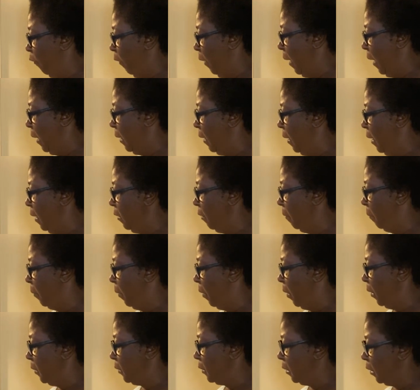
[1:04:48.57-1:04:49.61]
frying the other
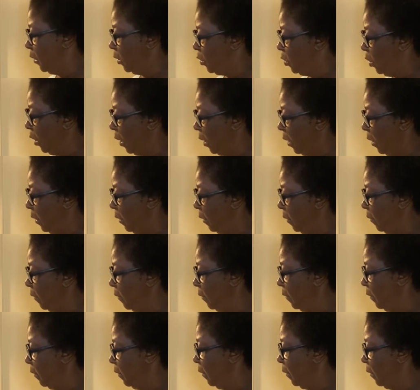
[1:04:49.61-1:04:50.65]
parts of the chicken,
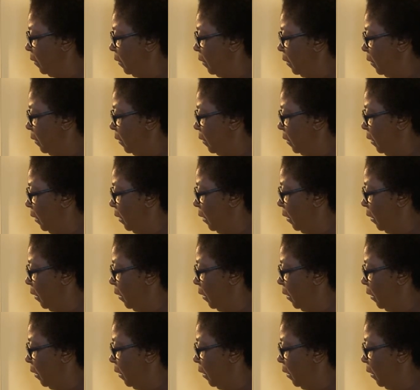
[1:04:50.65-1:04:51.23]
you